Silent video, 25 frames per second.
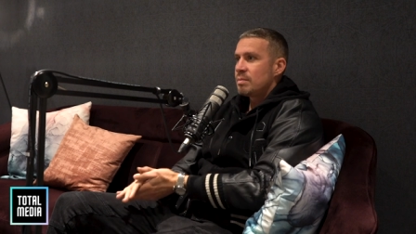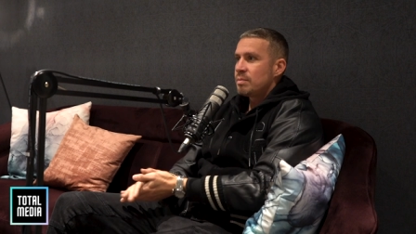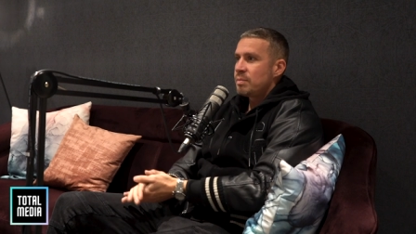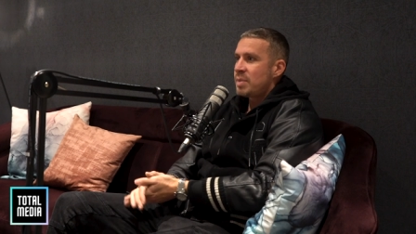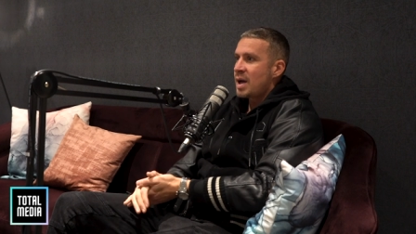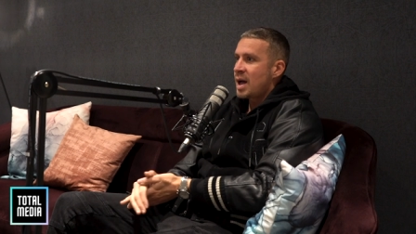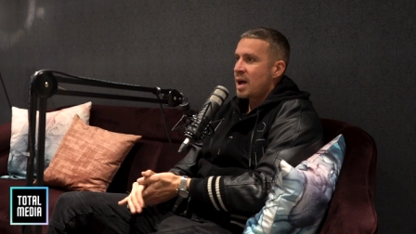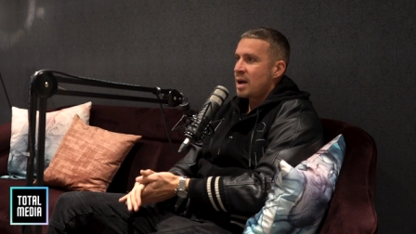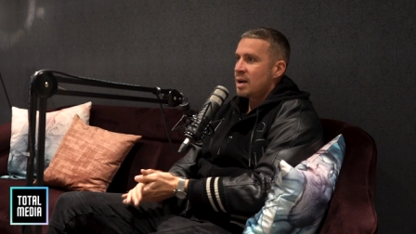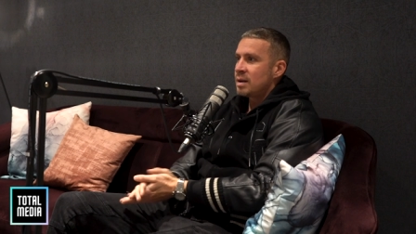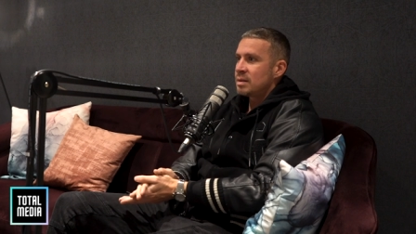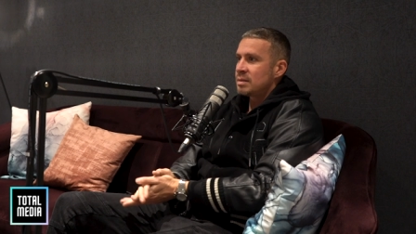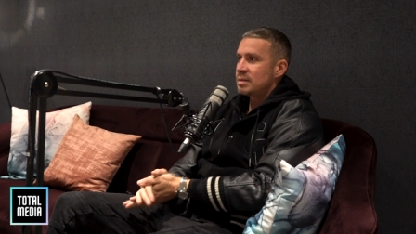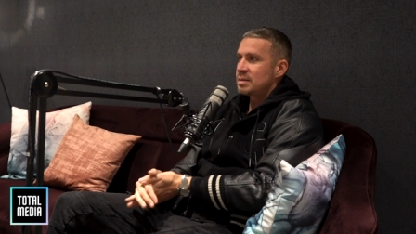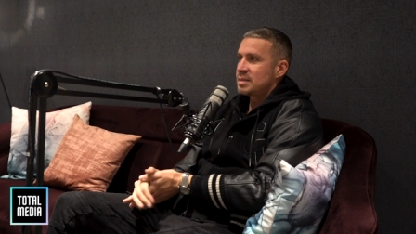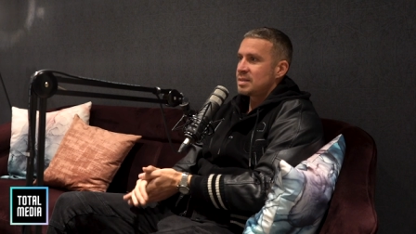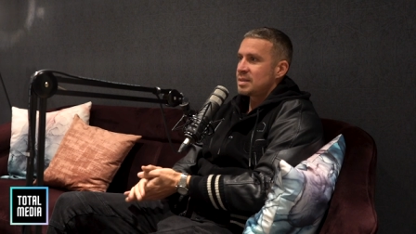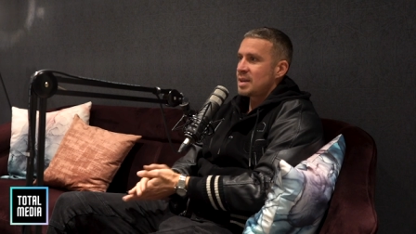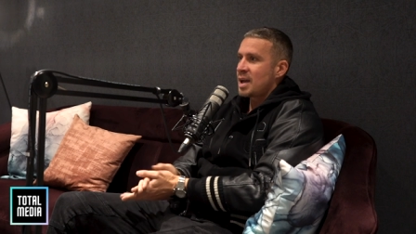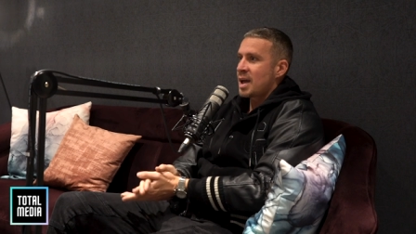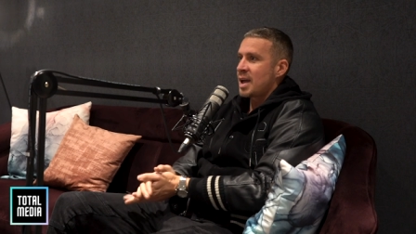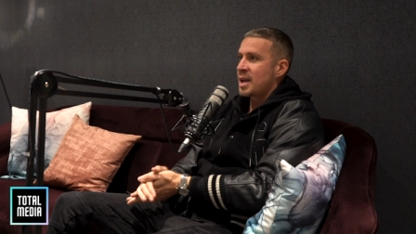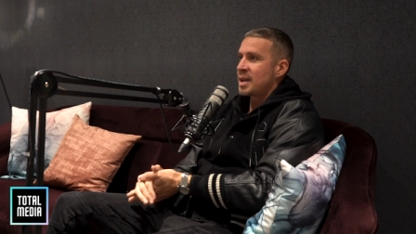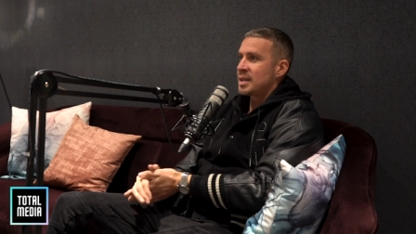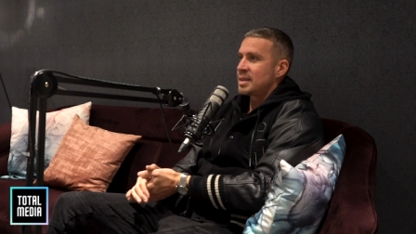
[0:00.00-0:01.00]
pound
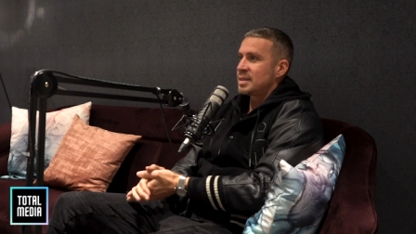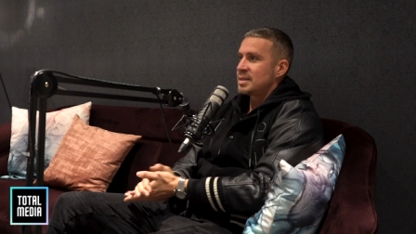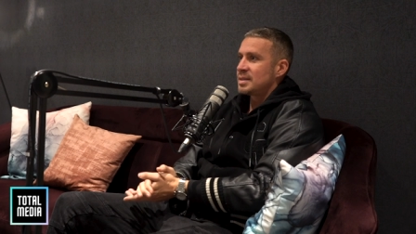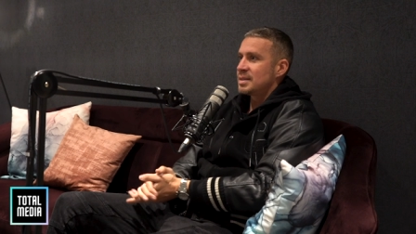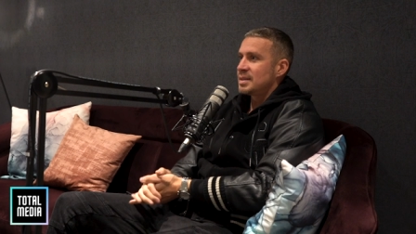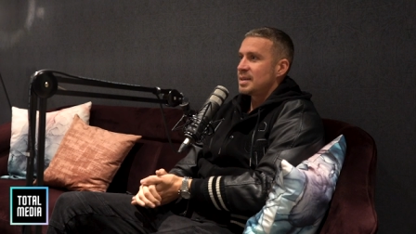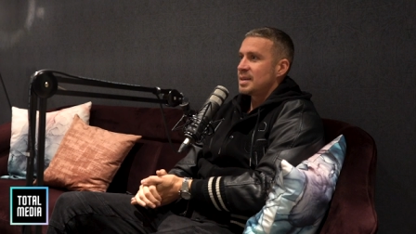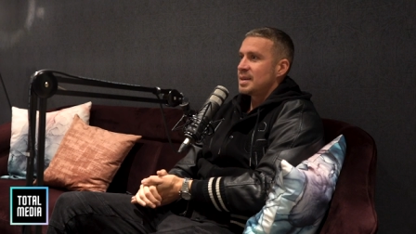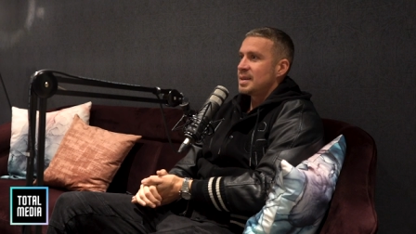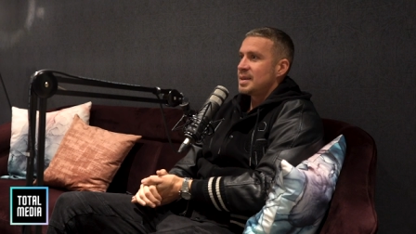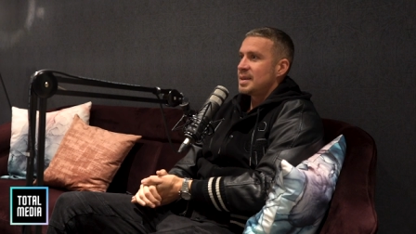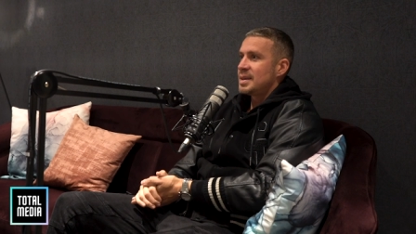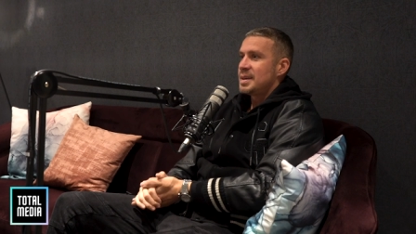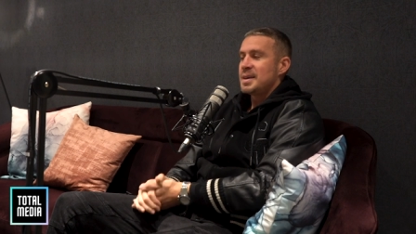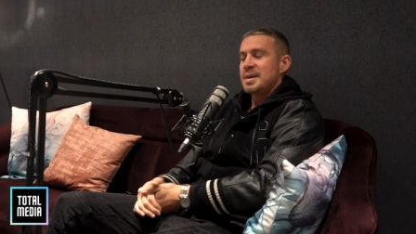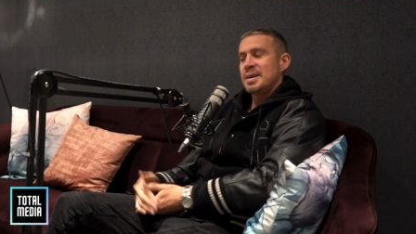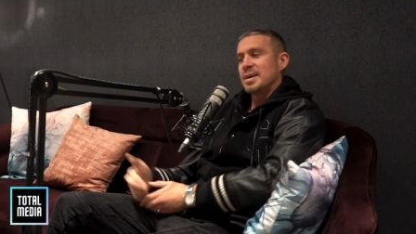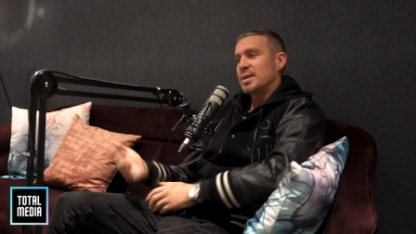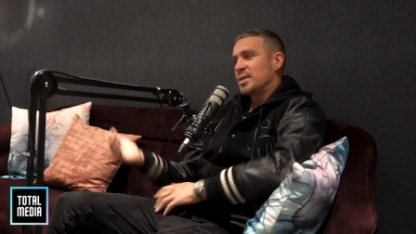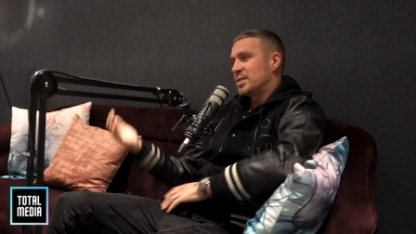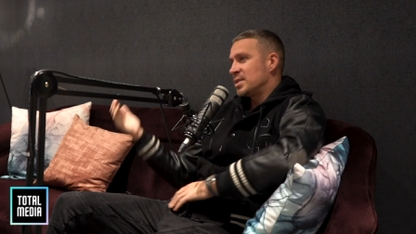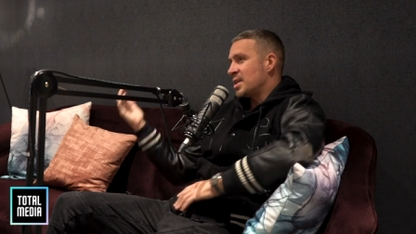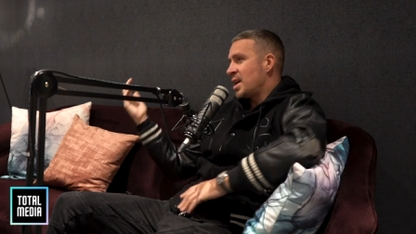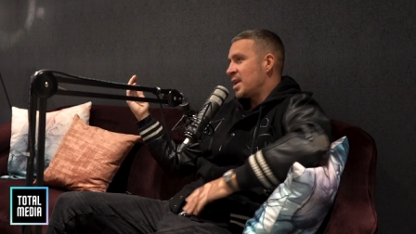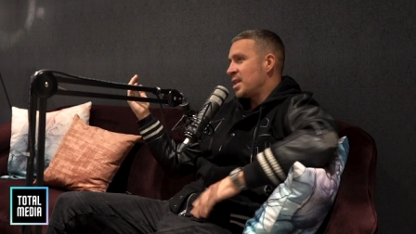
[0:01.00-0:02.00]
signs,
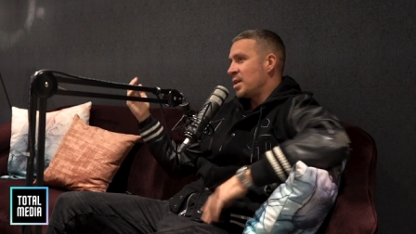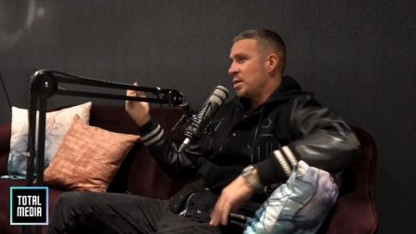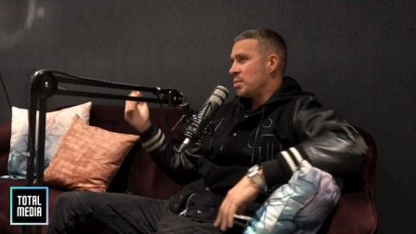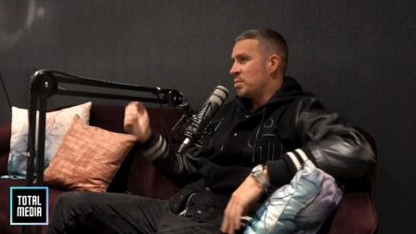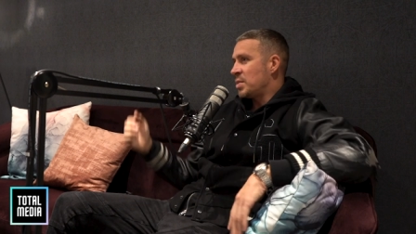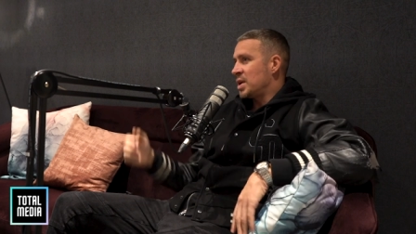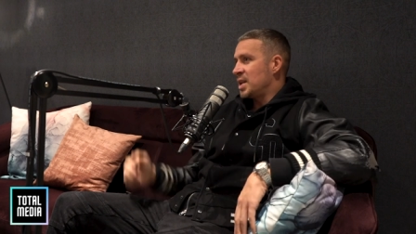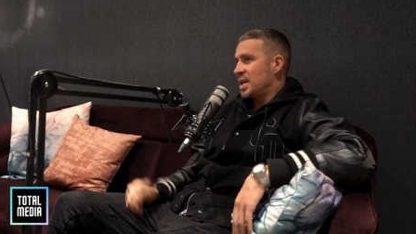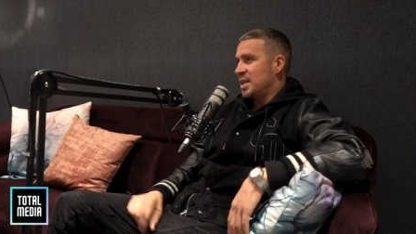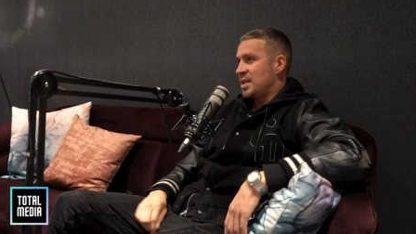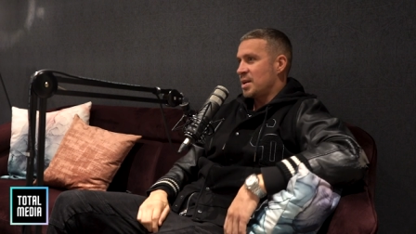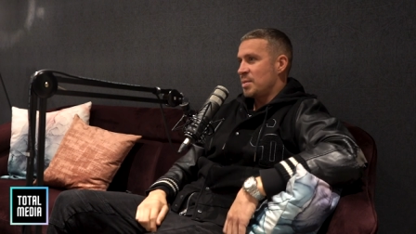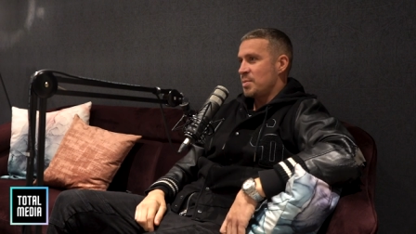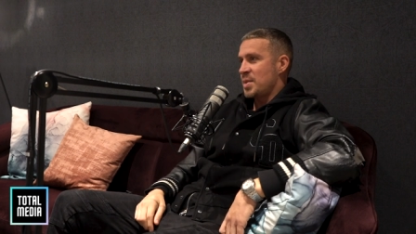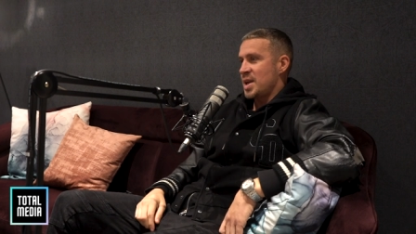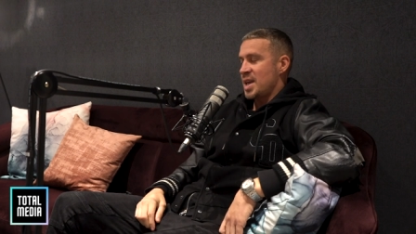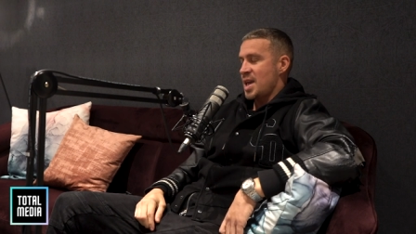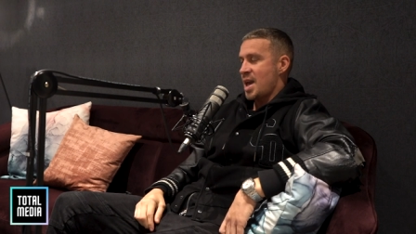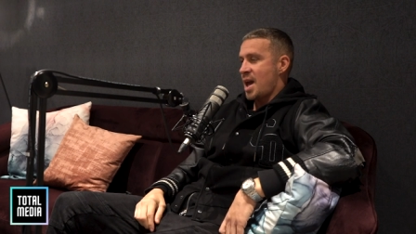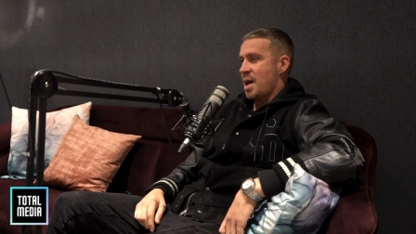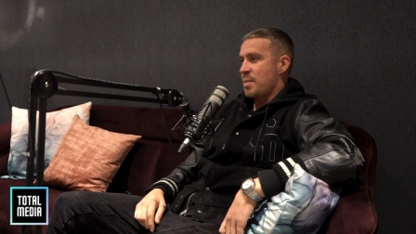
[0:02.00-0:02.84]
because I know money don't make you